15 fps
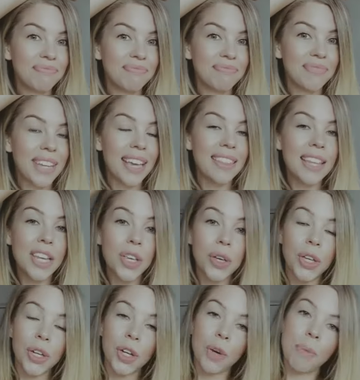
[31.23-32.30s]
And then you
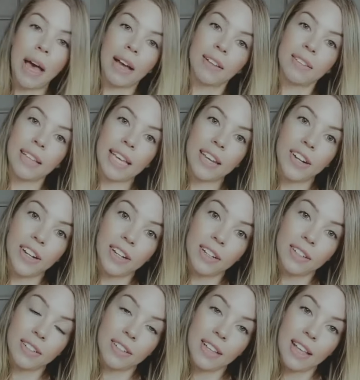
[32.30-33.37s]
can go back
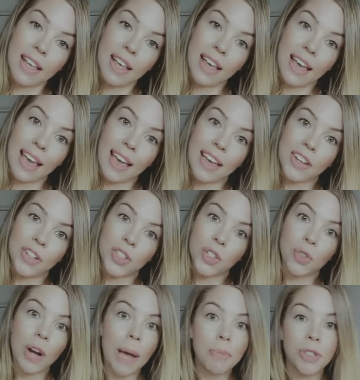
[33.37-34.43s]
later and just
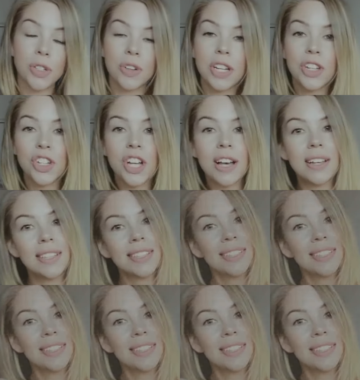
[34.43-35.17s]
grab screenshots.